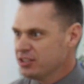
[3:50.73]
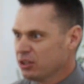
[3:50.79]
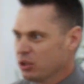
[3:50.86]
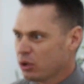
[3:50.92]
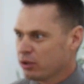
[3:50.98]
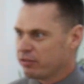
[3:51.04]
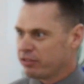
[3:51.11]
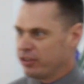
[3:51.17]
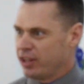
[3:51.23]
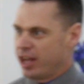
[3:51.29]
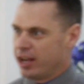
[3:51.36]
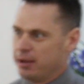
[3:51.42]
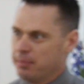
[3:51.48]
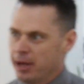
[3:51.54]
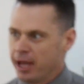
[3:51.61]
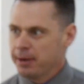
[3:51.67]
the Lord for that.
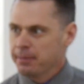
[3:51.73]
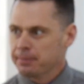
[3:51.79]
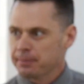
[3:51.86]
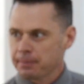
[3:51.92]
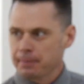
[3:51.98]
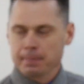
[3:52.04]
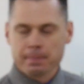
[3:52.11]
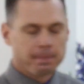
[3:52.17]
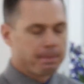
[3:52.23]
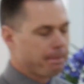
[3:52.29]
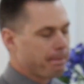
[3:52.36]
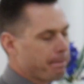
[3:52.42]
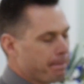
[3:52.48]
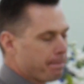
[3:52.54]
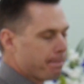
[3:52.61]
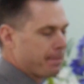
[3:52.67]
Amen?
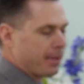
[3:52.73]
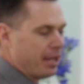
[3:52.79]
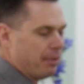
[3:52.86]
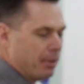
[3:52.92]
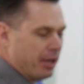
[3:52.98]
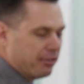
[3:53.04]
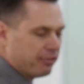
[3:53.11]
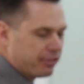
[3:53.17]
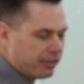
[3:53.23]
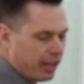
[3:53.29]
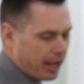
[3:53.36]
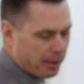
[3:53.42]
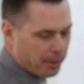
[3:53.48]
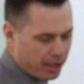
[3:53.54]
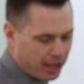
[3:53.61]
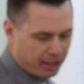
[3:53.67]
Amen for
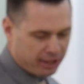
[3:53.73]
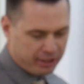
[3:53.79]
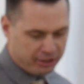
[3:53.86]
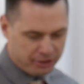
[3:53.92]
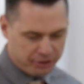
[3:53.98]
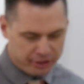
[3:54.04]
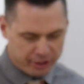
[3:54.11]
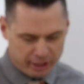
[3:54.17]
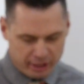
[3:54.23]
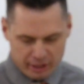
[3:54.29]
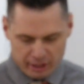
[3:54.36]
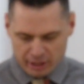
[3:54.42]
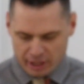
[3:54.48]
that. Hallelujah.